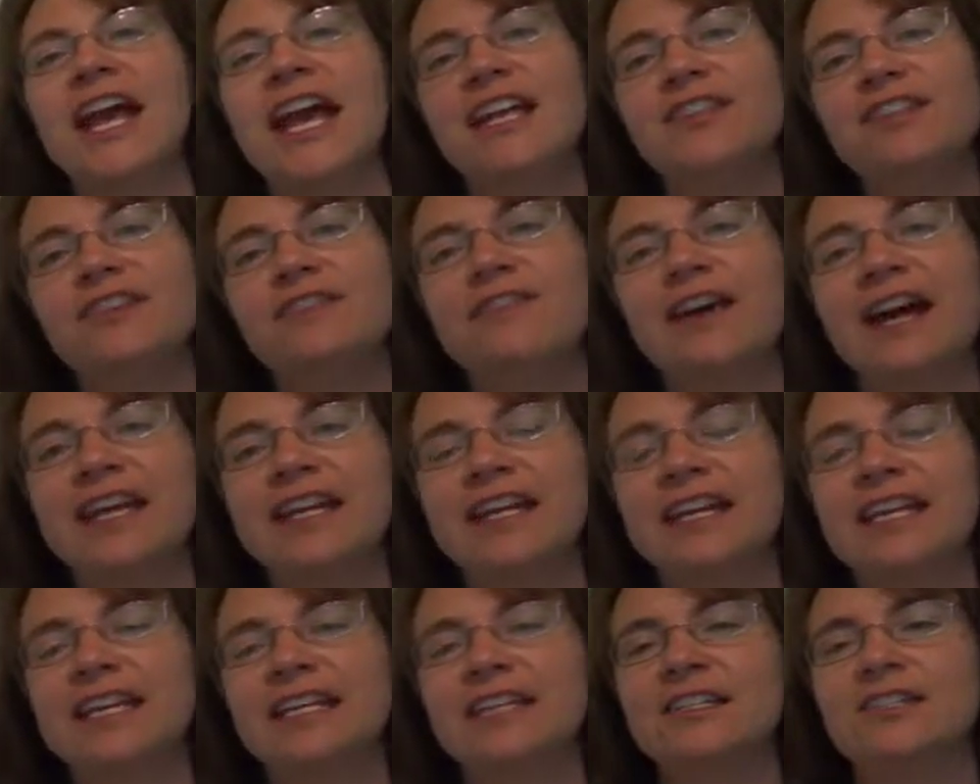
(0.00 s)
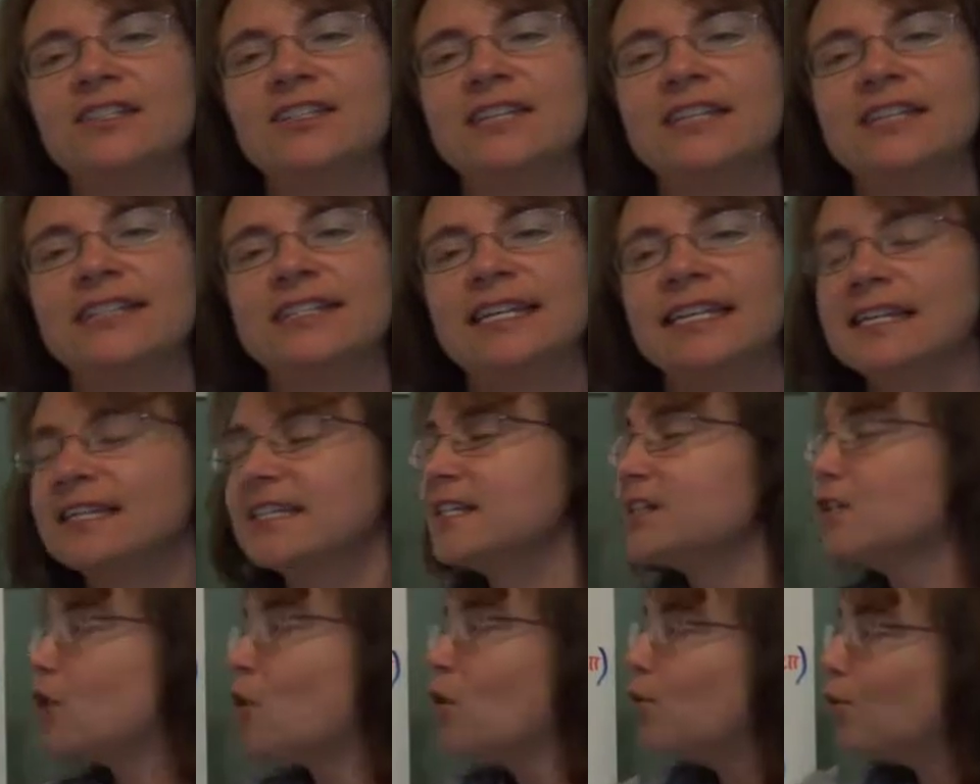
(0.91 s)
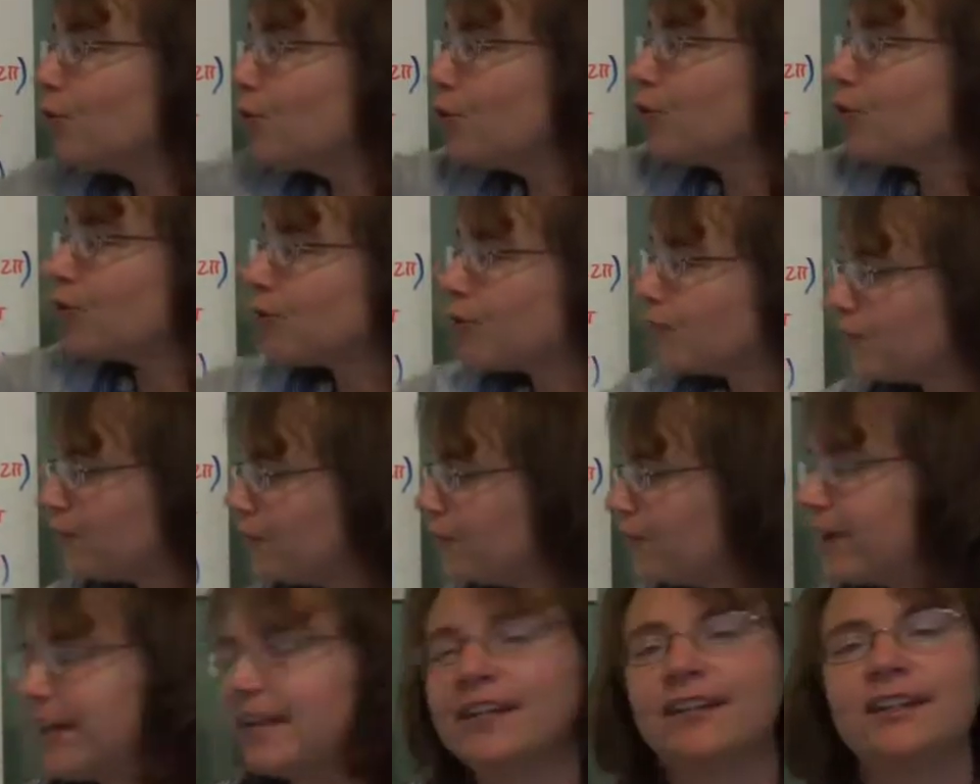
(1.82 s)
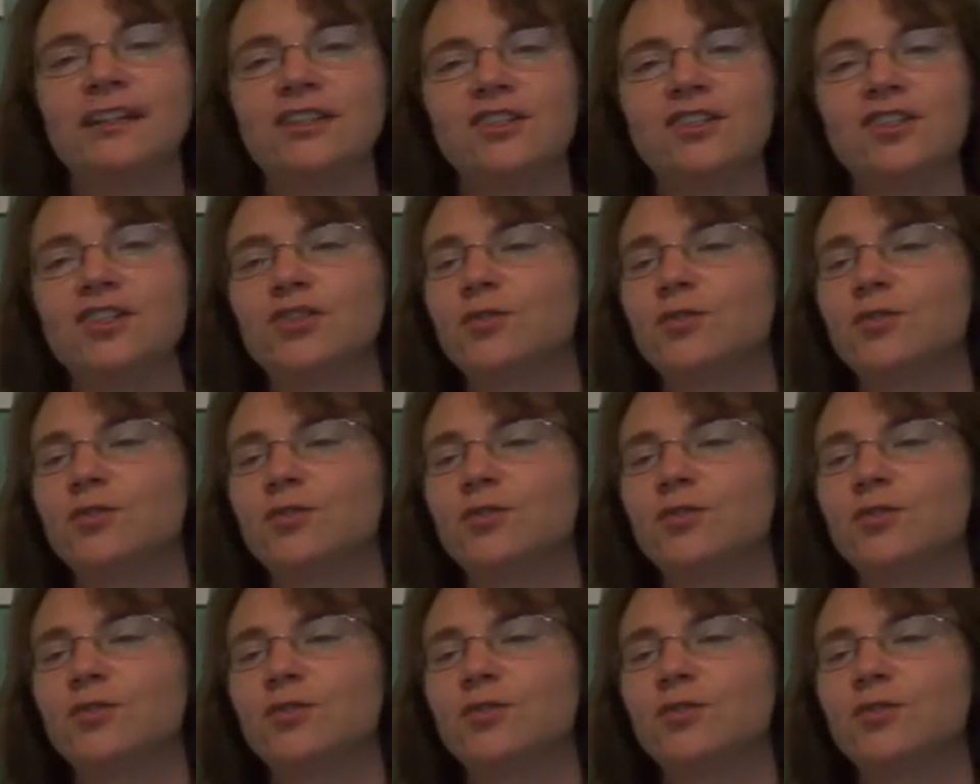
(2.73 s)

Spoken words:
and dividing it into sixths. The whole circle's divided into